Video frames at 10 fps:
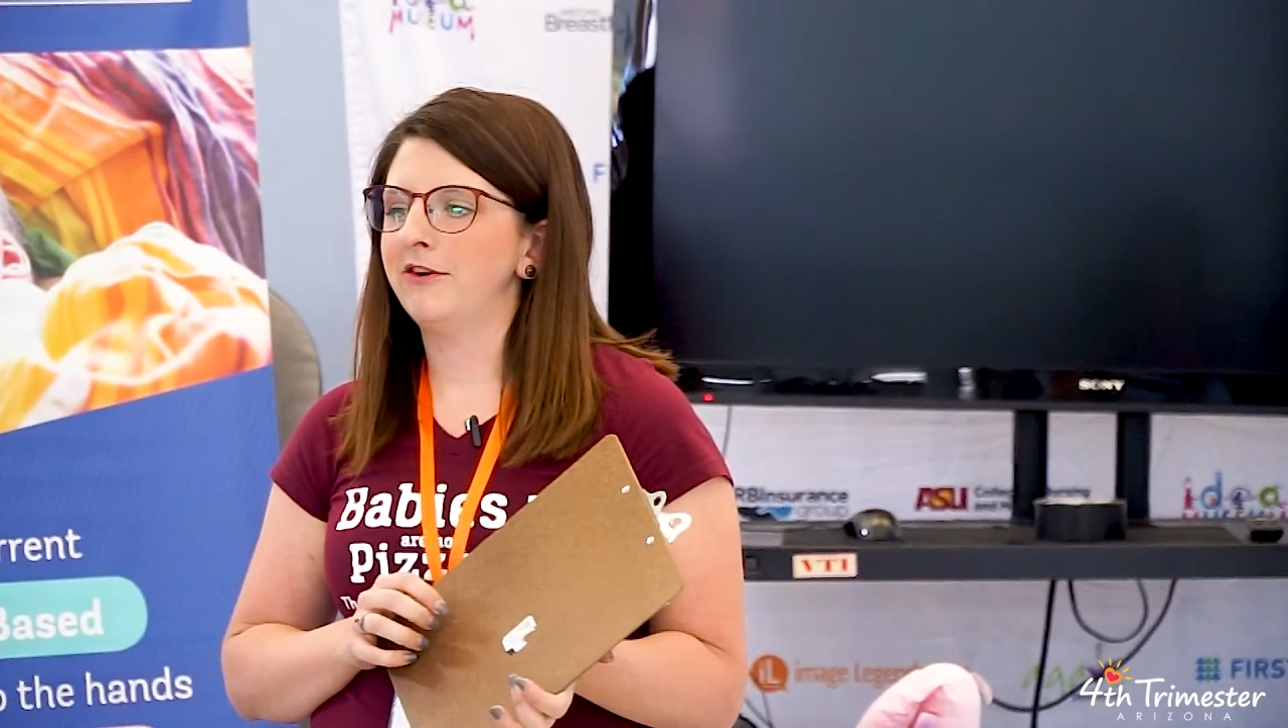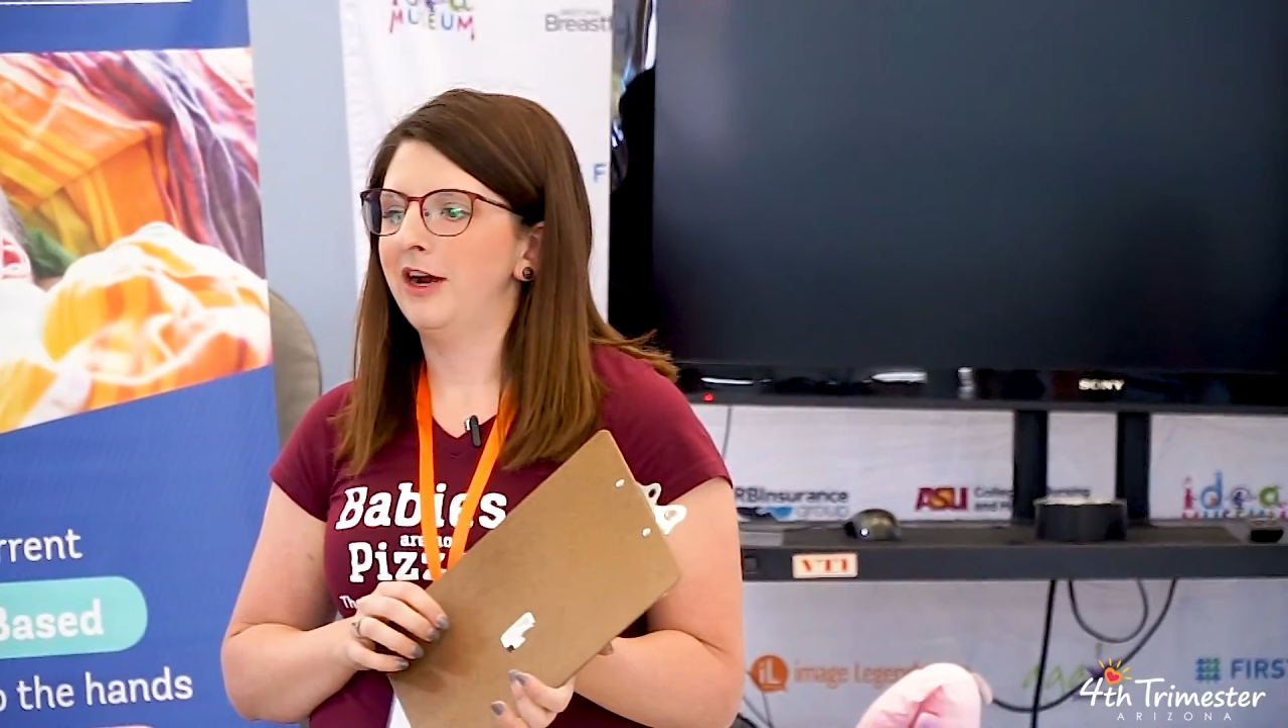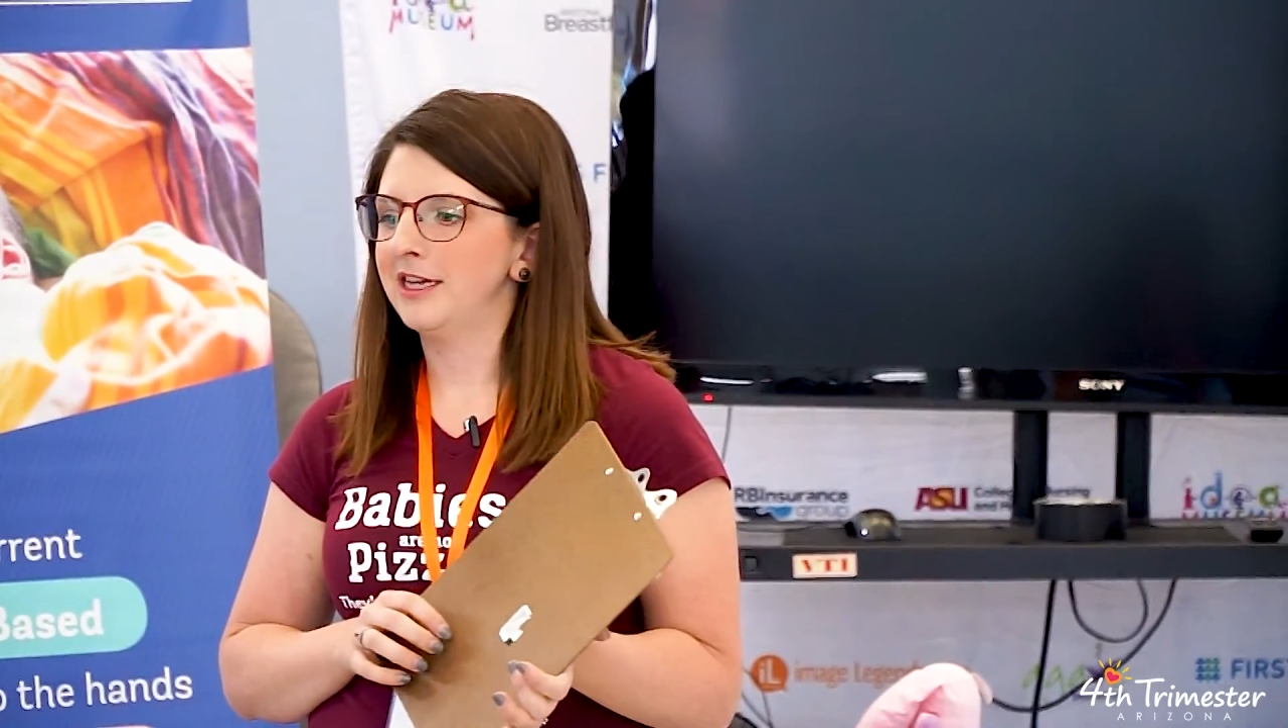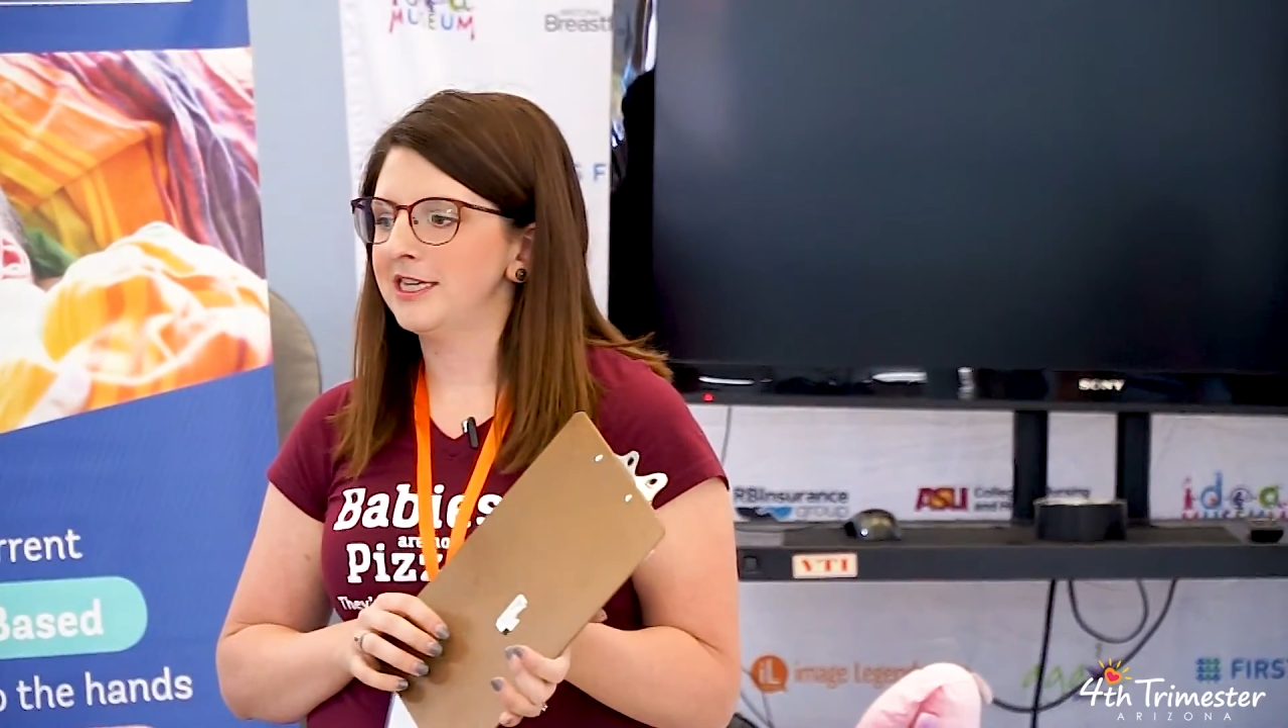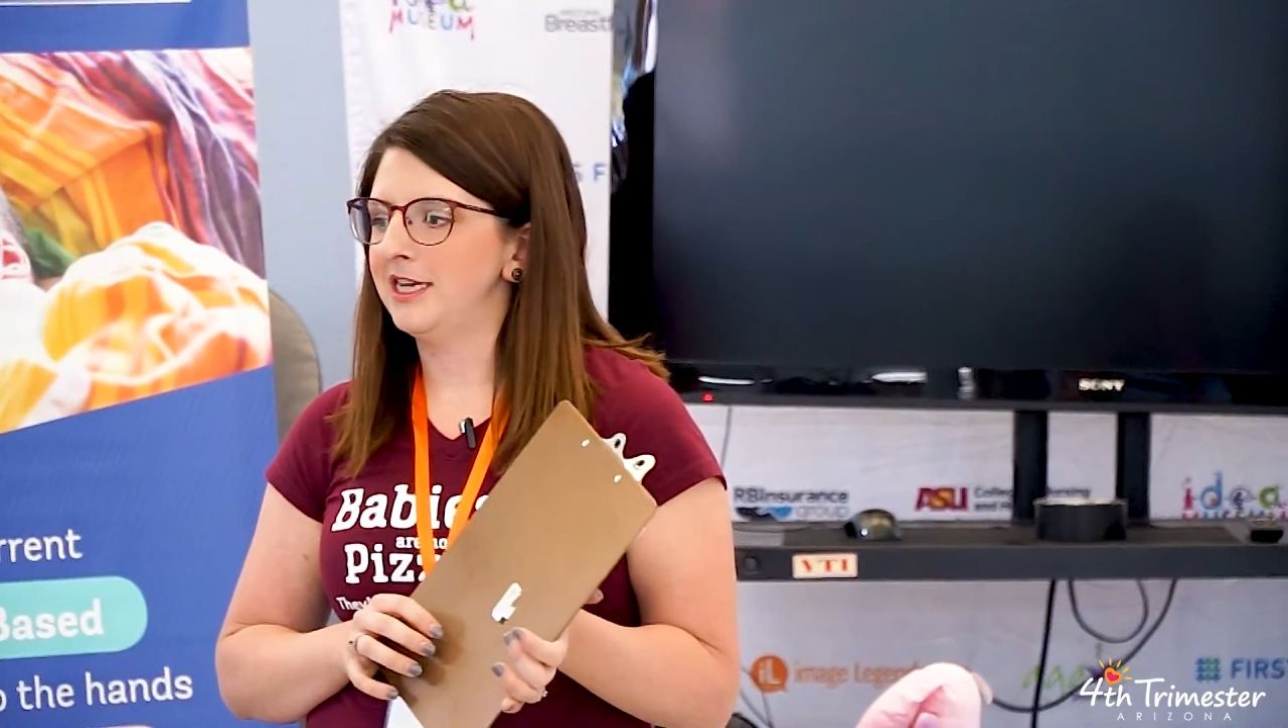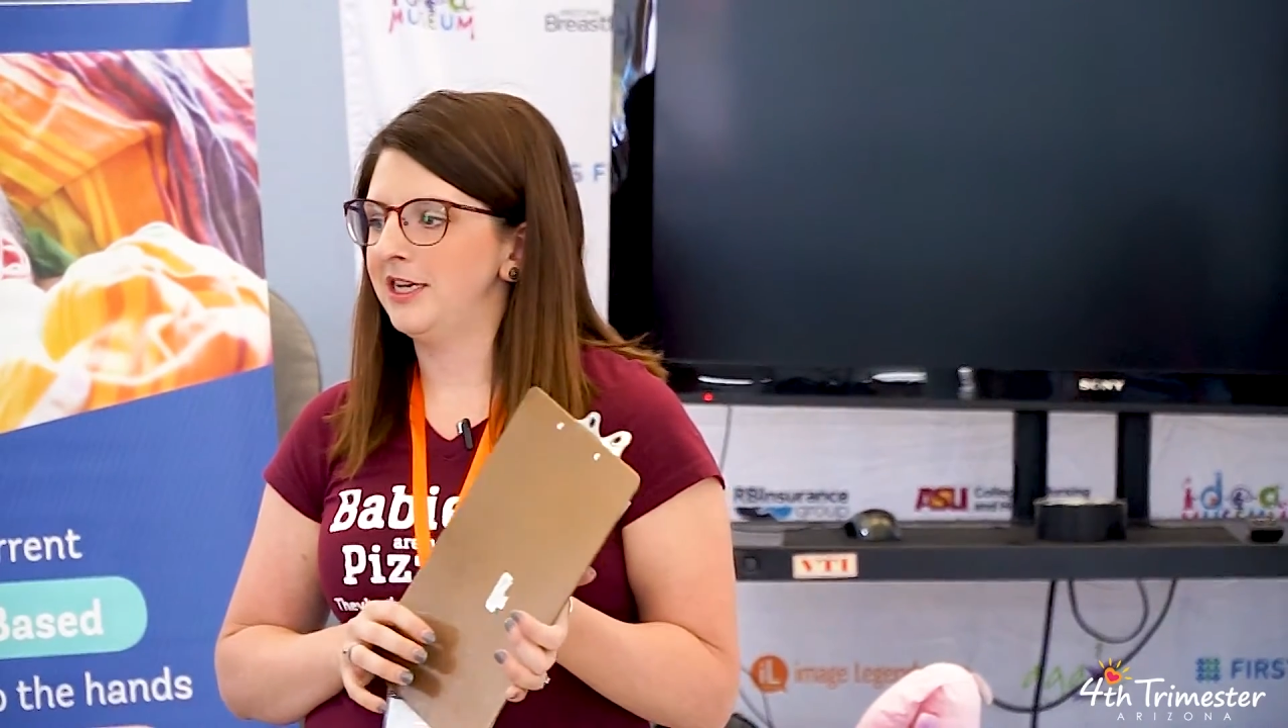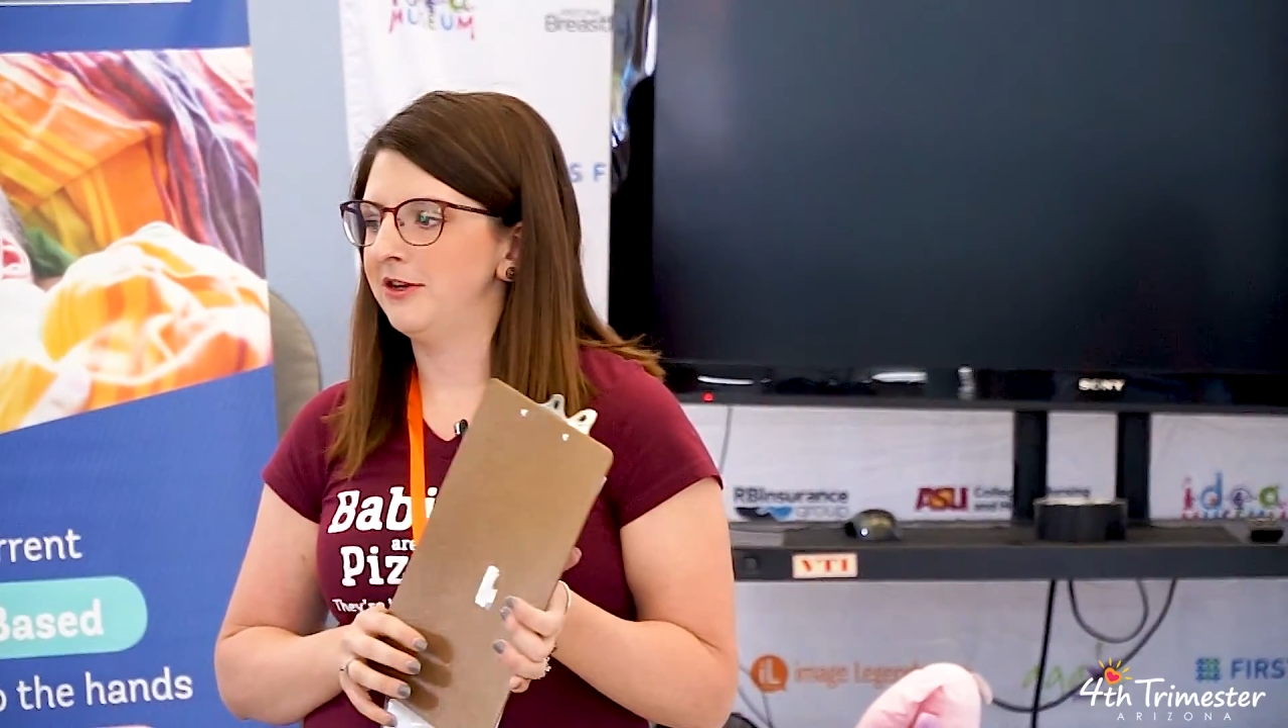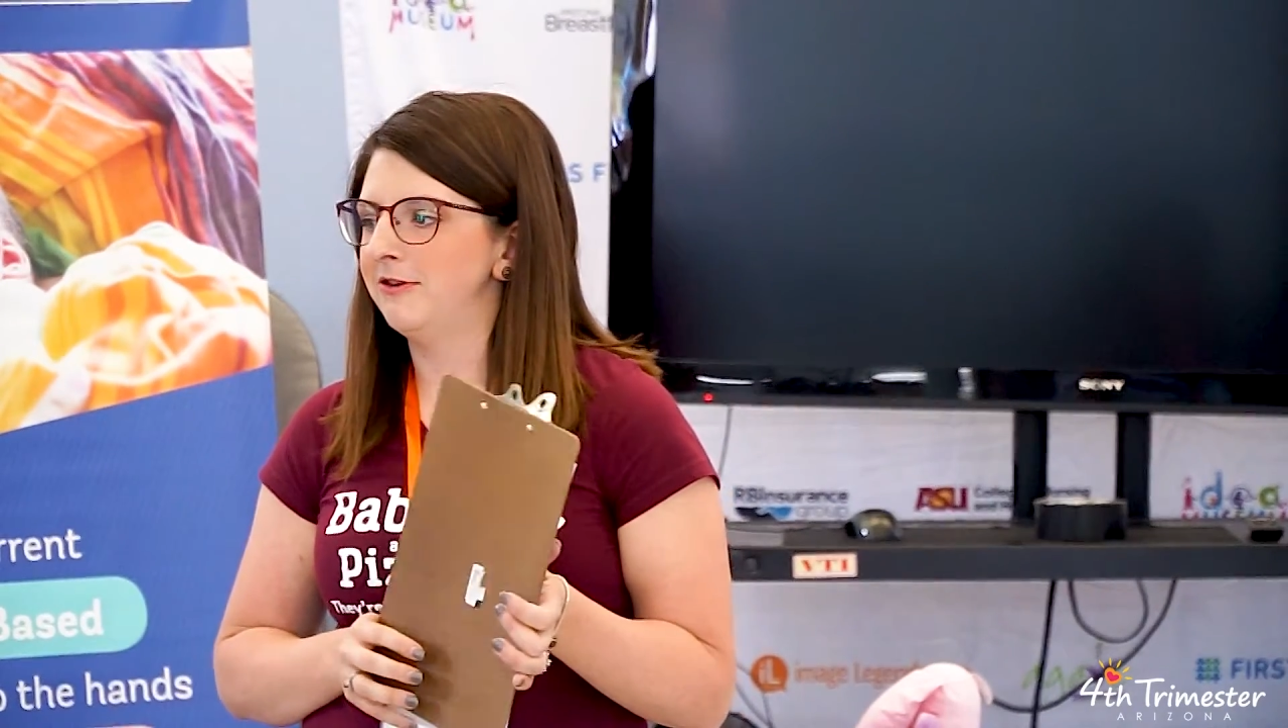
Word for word: for us to